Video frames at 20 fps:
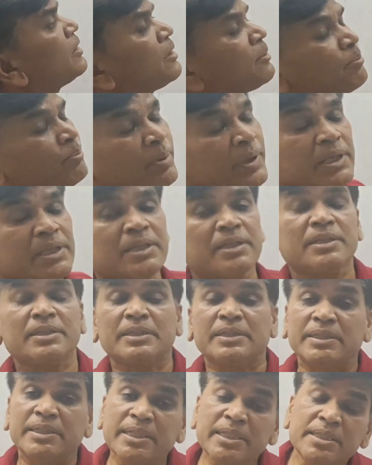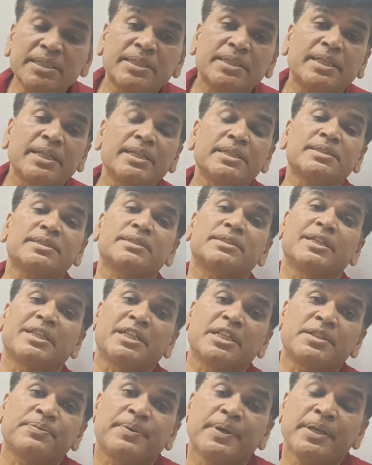but this test
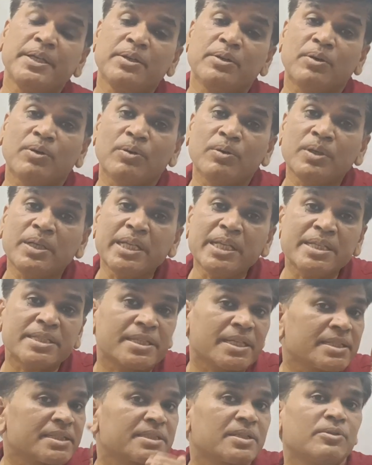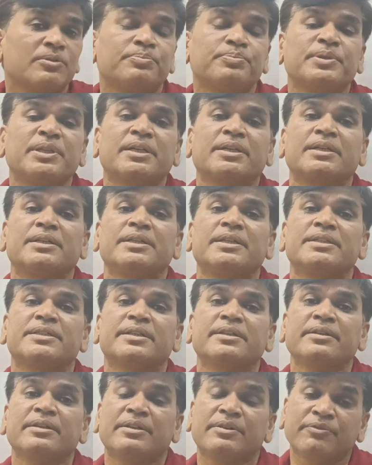satisfy only such of the
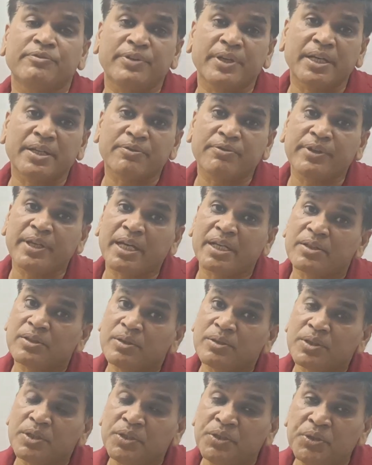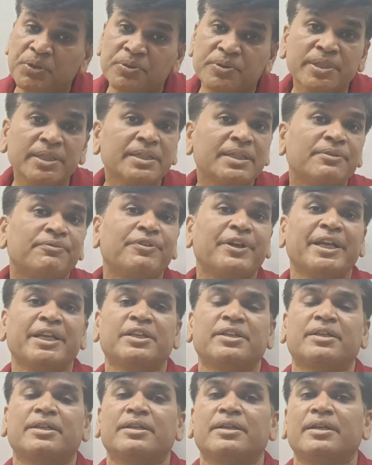condition where we are not using the
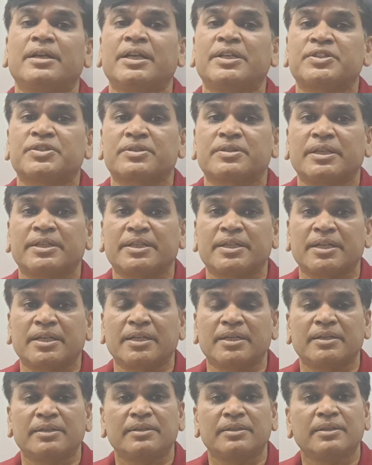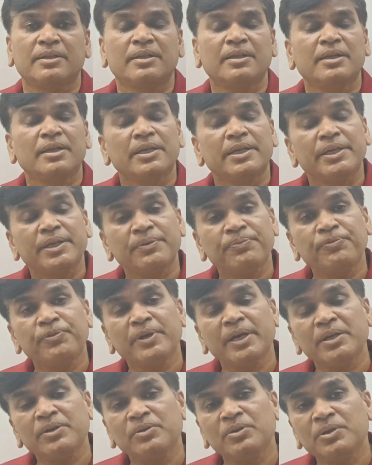weight, etc. If we
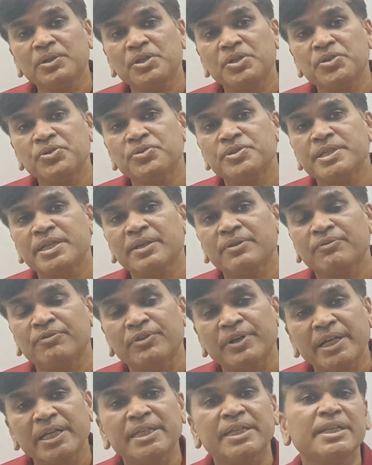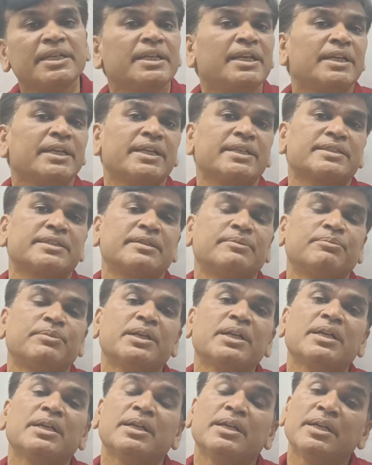are not using weight in index
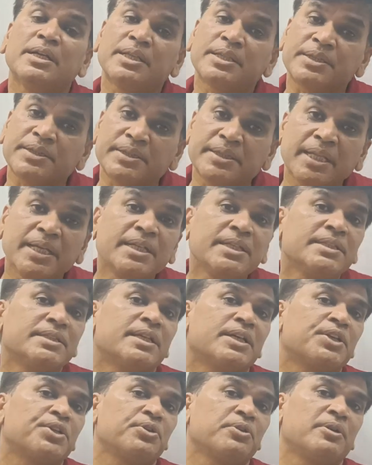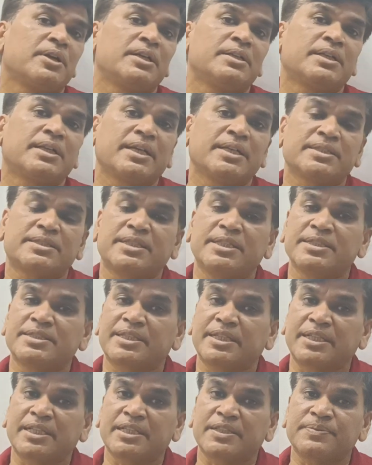number, then circular test is
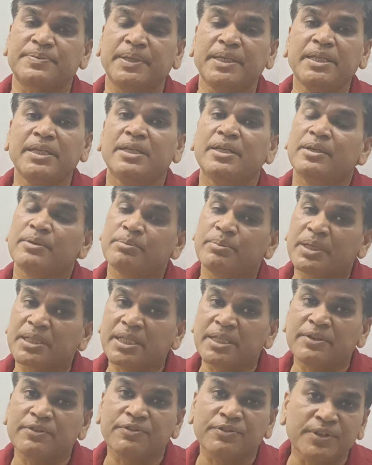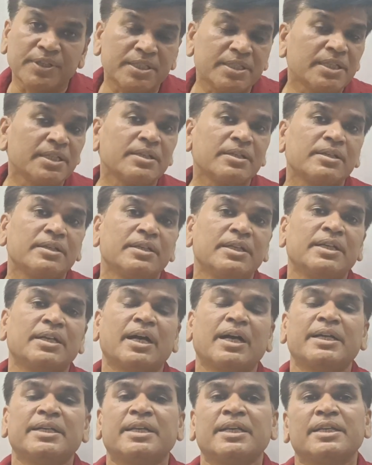satisfied. But in Fisher
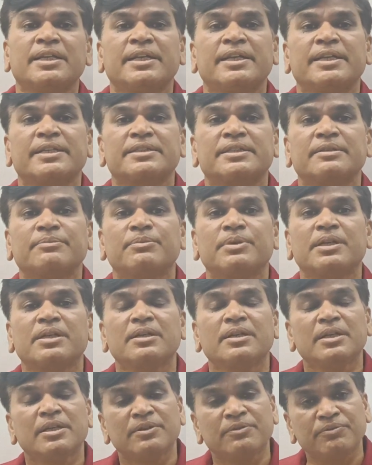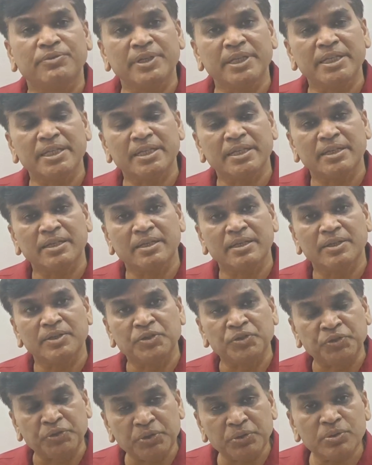ideal index number, we
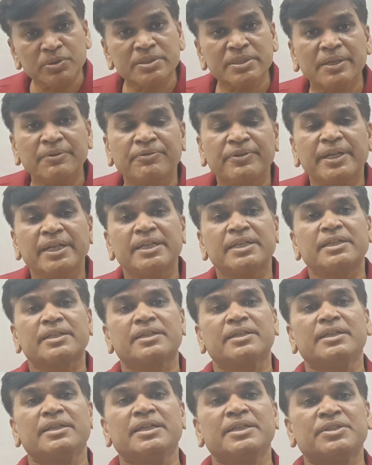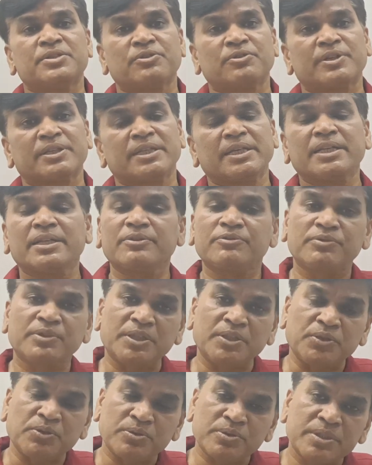use the weight is over there, we
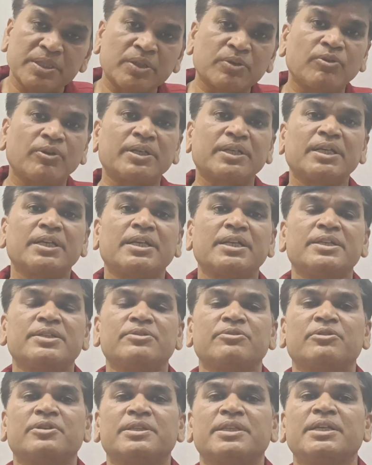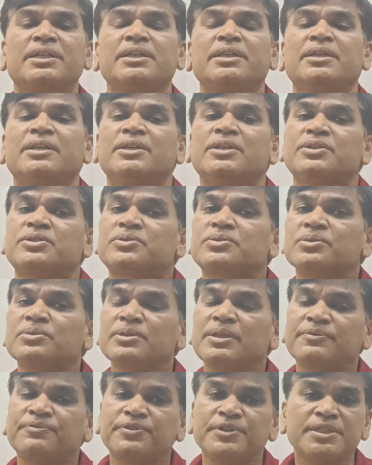use the quantity is over there, so
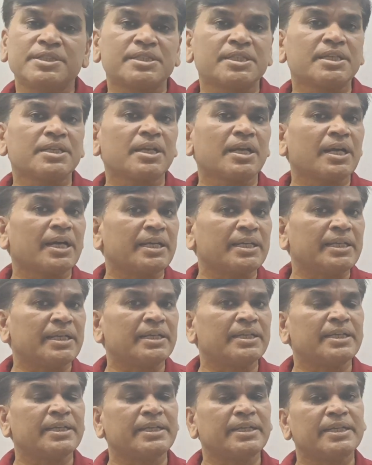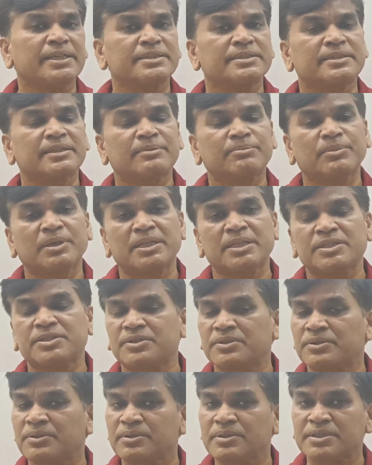the Fisher ideal index number
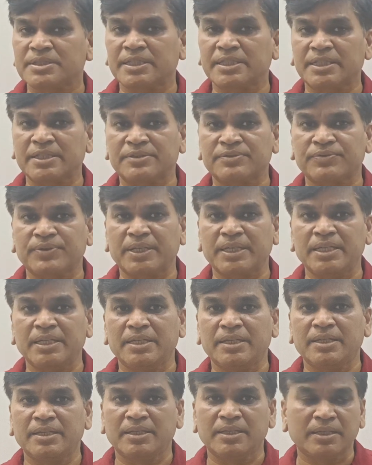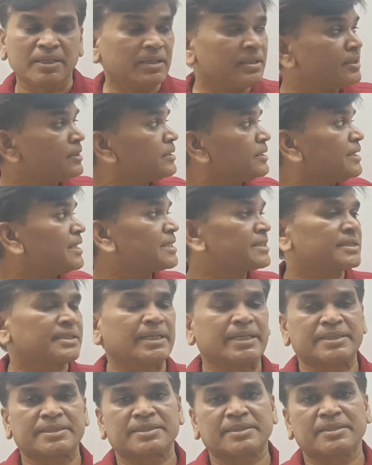is not satisfy this
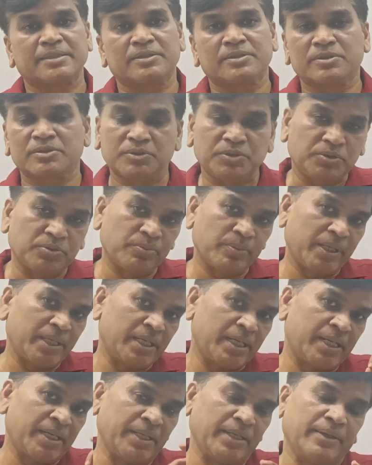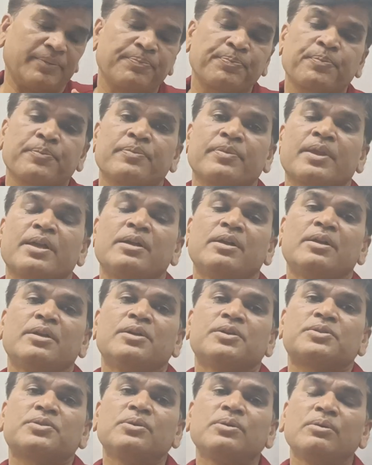test. You may learn.
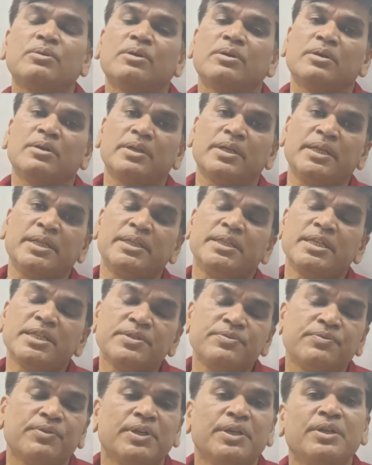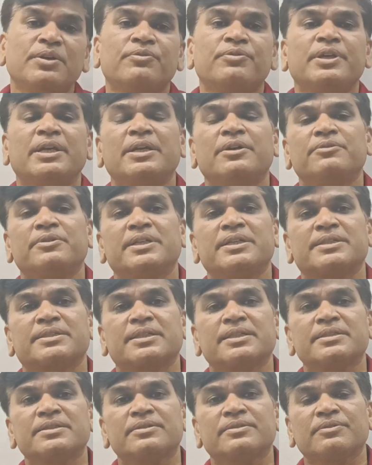So in this video we have
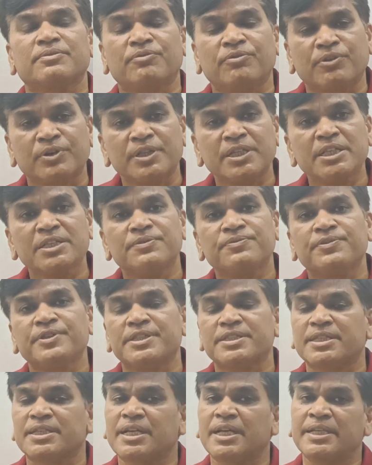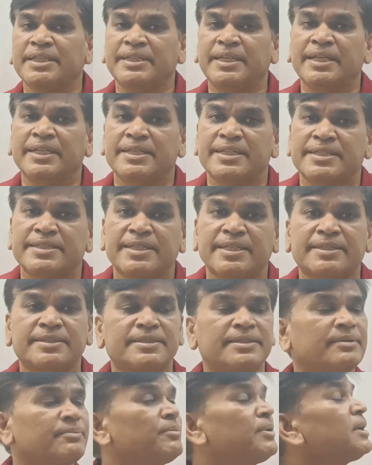discussed what is Fisher ideal
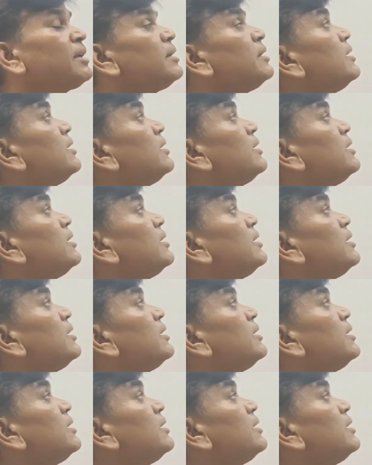index number.